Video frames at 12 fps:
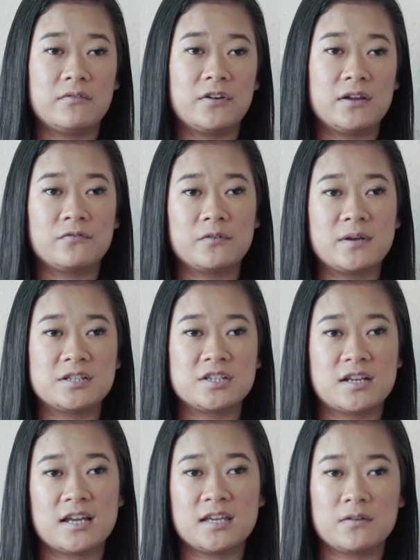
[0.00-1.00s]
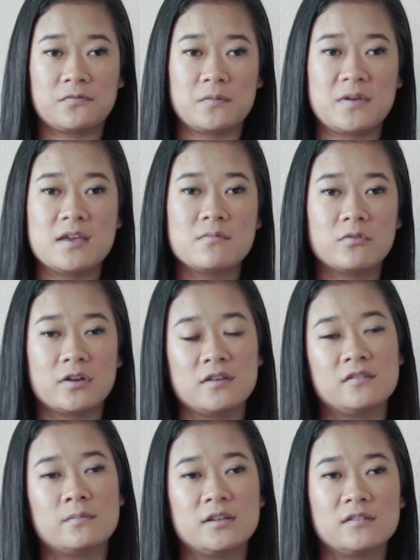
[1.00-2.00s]
information I get from him or
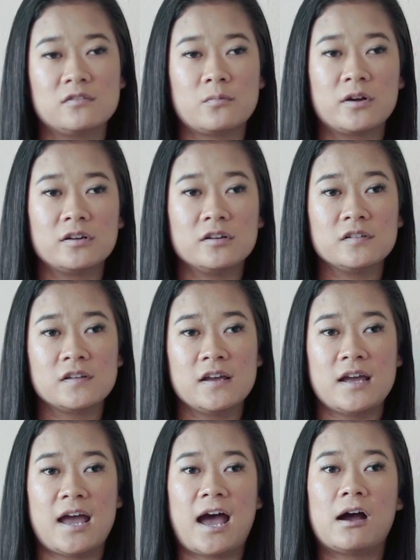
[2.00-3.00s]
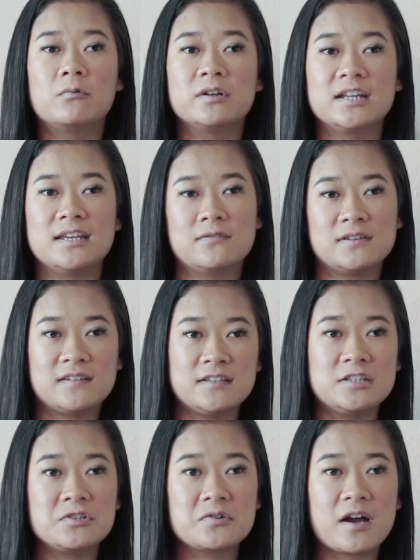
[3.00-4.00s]
his business partners, I want to give it to
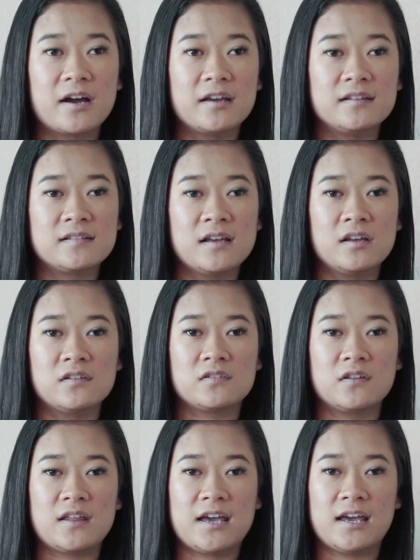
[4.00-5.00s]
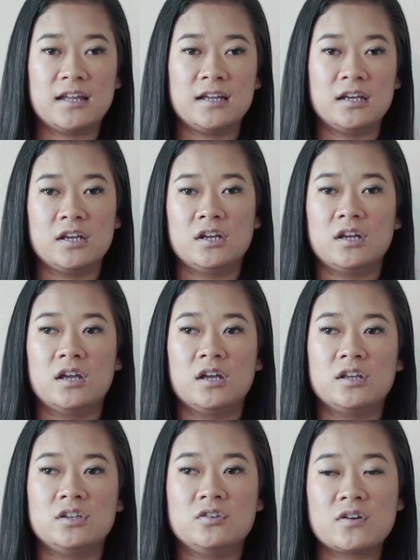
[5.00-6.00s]
you guys so that
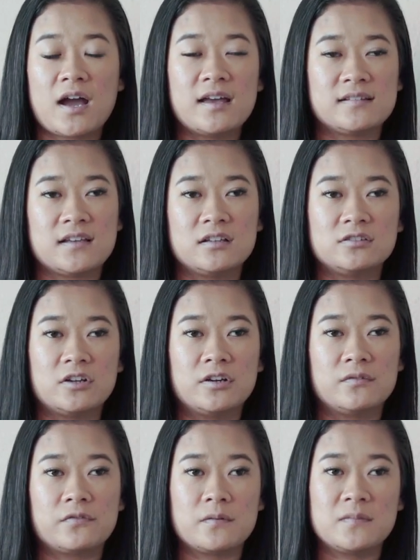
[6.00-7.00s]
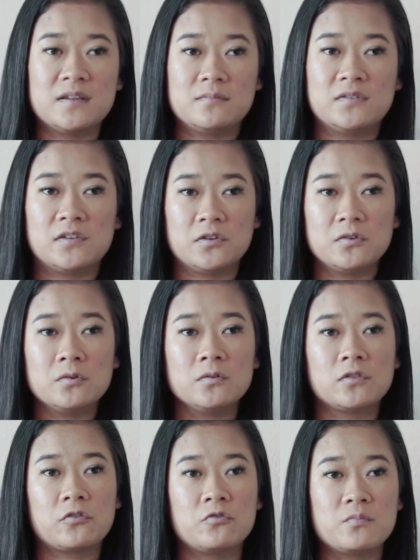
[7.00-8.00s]
you guys can learn from them too
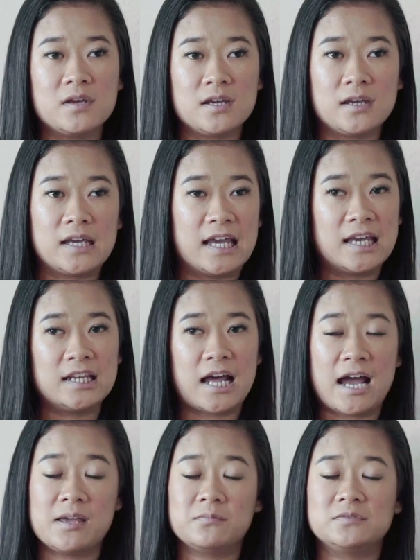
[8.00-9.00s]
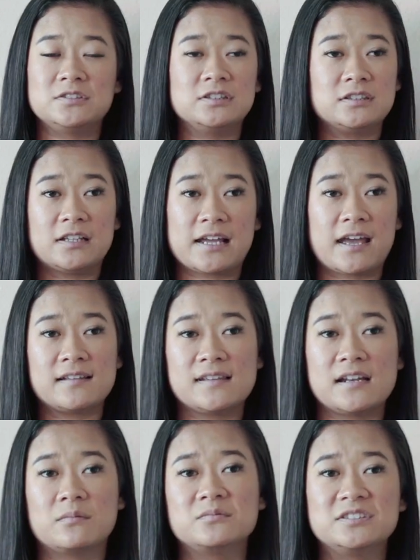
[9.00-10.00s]
through me. And like I
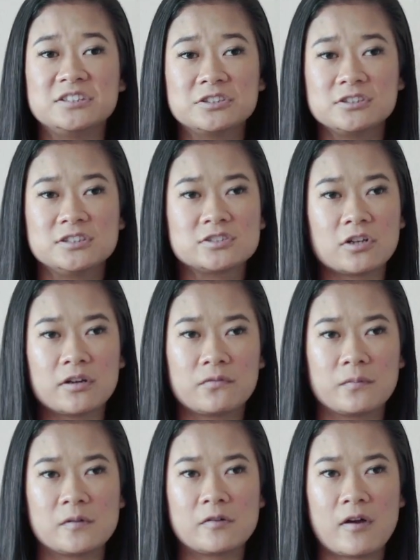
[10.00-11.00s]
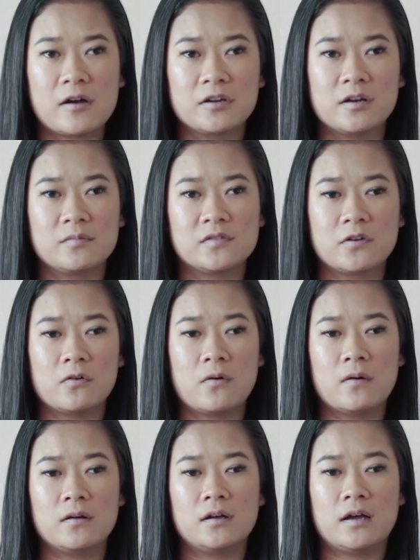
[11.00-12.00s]
said, I'm literally starting from the ground up.
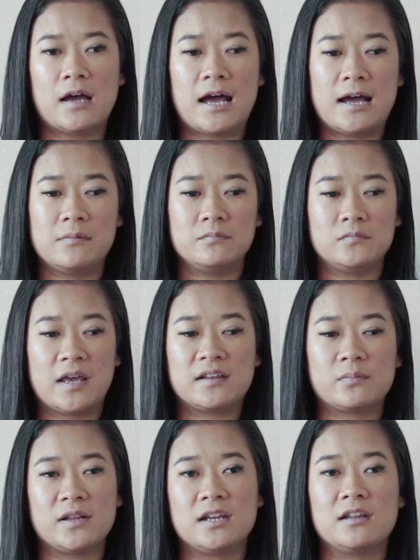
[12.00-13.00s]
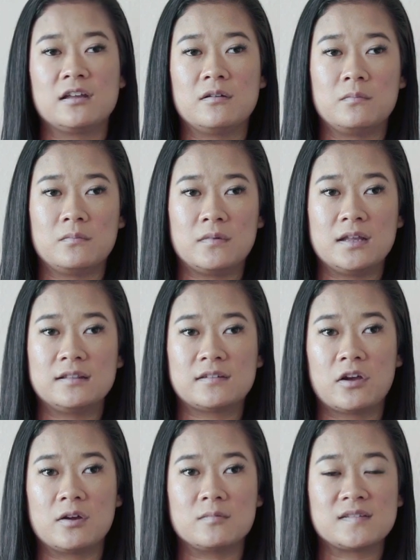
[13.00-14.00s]
So I'm explaining them in
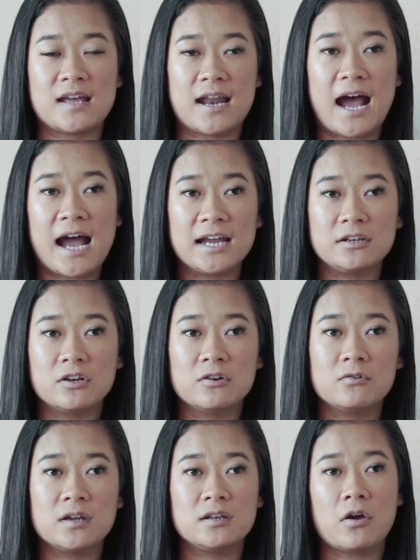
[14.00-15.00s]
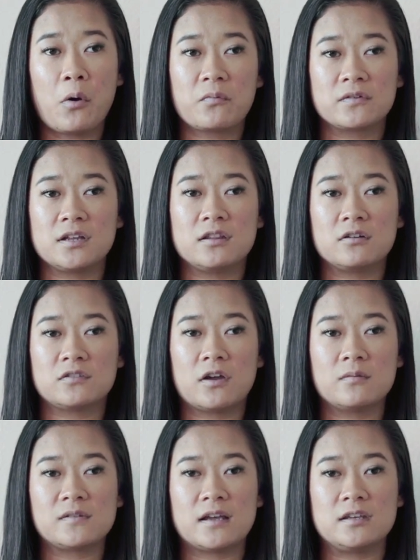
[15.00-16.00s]
terms that I know, and hopefully they're
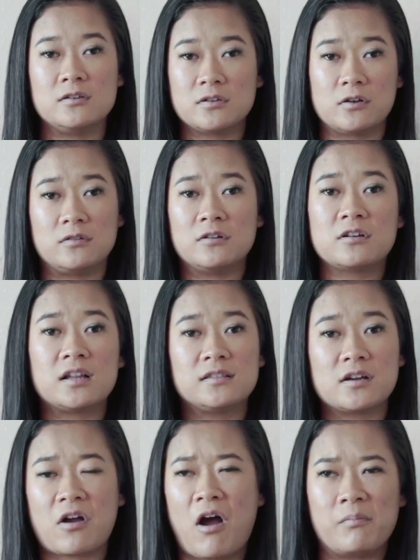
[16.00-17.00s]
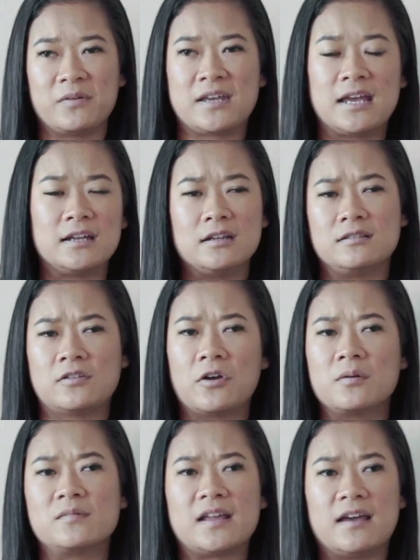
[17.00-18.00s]
terms that you know. They're not the complicated
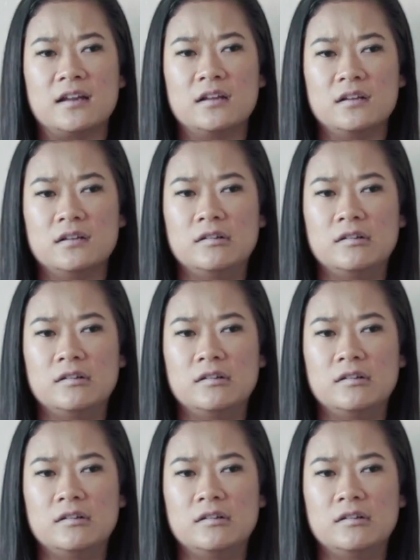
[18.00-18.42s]
terms that